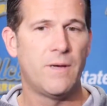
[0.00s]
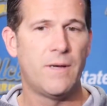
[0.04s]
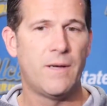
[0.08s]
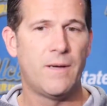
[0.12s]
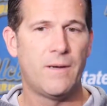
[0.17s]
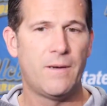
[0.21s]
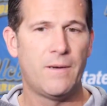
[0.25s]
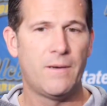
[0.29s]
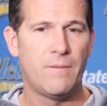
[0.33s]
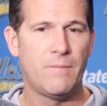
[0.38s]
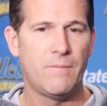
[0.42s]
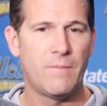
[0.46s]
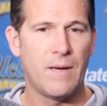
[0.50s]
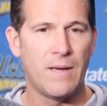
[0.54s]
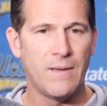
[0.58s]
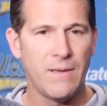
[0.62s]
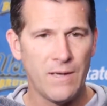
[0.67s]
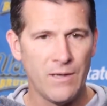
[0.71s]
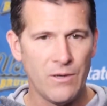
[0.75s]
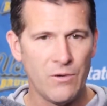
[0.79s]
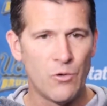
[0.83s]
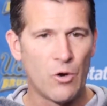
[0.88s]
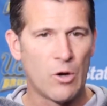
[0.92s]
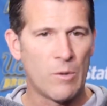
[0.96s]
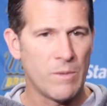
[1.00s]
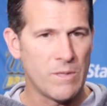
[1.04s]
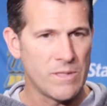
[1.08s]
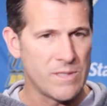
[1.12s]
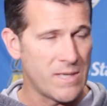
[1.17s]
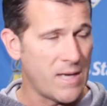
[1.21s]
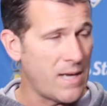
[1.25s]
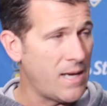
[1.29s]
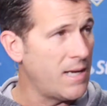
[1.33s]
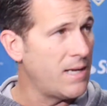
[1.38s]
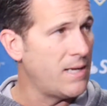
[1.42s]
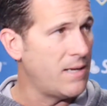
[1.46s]
I think Norman's
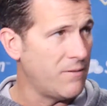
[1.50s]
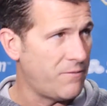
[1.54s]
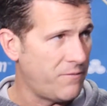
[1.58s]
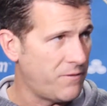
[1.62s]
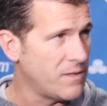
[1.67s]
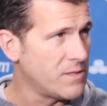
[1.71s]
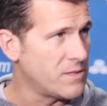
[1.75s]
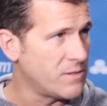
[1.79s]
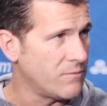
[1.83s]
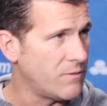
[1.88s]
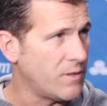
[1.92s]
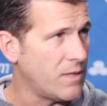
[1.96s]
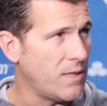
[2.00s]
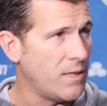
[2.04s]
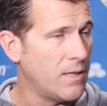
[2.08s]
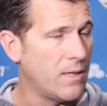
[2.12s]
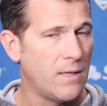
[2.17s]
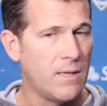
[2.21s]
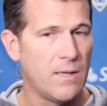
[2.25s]
ahead defensively,